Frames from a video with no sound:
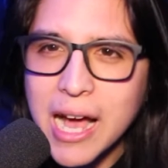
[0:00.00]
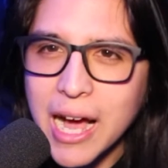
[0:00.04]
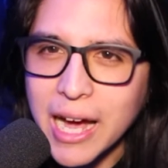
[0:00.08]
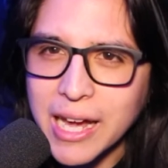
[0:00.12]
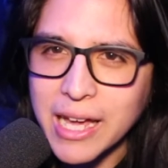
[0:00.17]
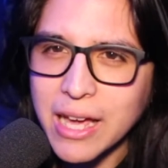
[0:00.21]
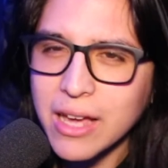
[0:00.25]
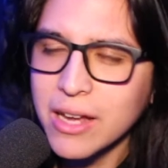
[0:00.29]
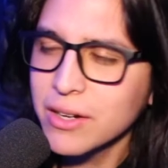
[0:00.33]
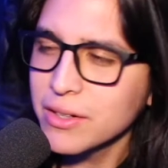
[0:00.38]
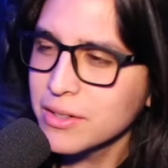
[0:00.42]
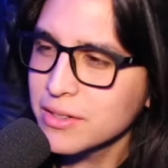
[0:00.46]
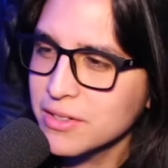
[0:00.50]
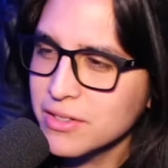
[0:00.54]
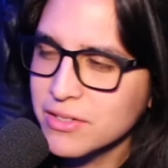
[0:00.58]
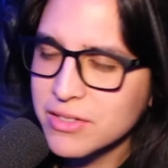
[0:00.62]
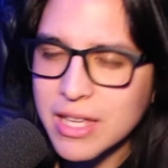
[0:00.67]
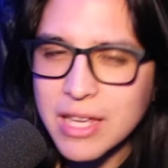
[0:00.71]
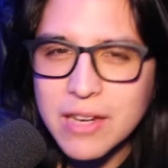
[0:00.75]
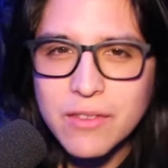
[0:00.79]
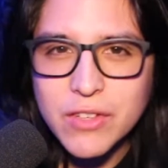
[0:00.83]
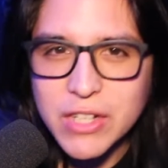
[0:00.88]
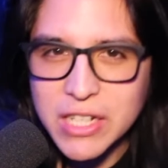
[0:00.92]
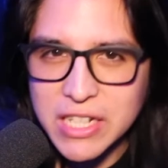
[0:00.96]
I, I does
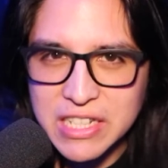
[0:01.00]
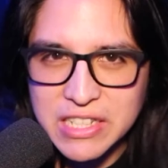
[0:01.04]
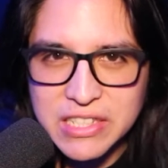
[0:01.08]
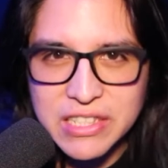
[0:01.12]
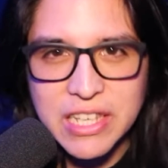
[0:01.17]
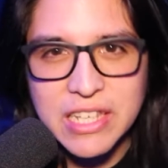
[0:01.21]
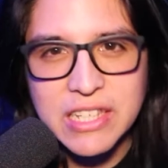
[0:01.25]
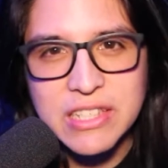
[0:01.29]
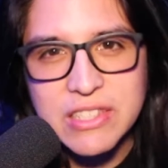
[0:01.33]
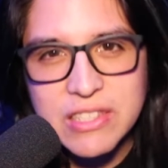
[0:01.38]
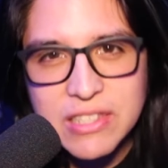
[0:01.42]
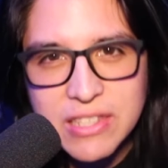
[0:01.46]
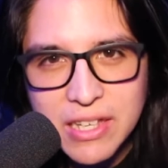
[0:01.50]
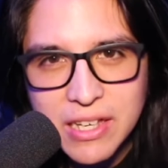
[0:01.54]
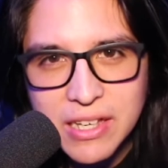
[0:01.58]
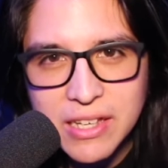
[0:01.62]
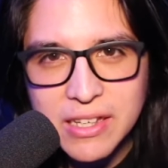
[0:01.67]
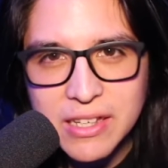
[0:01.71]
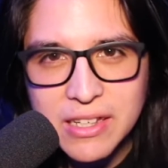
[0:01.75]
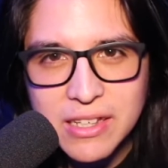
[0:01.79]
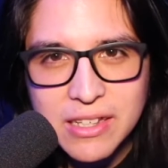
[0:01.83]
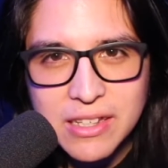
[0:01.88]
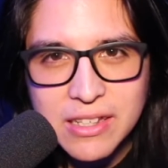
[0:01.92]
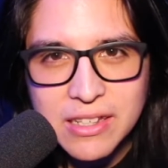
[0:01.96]
that even exist,
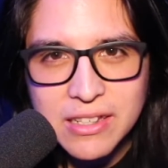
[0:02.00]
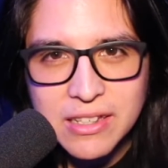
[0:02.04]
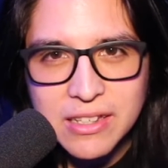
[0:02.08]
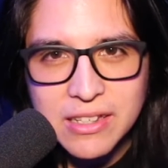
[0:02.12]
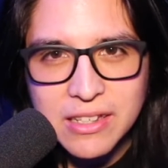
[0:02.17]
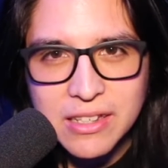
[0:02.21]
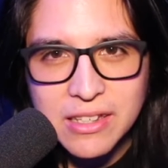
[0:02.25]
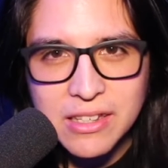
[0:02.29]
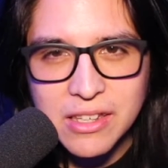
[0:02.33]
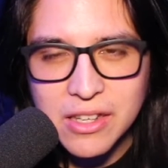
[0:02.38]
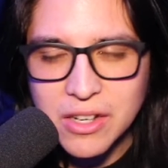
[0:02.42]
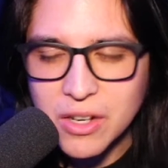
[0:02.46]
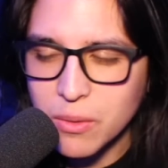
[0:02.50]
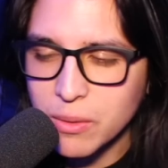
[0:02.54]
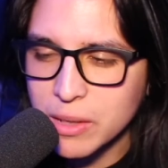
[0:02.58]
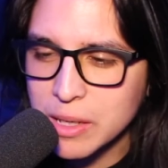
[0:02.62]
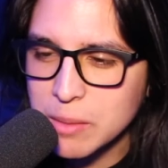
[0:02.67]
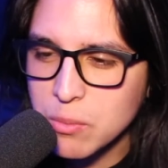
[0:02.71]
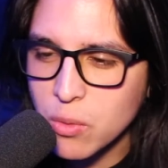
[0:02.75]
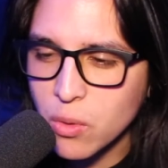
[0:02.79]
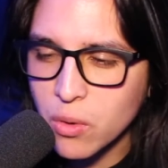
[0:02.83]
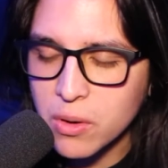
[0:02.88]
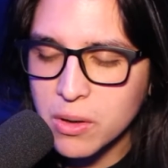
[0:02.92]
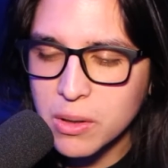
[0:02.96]
you know,
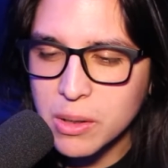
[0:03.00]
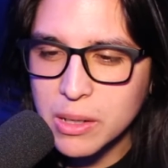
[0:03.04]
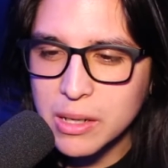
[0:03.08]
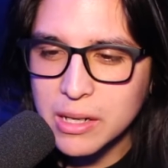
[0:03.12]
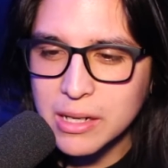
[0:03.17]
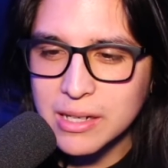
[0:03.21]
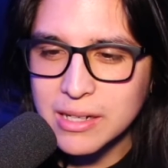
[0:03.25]
anymore?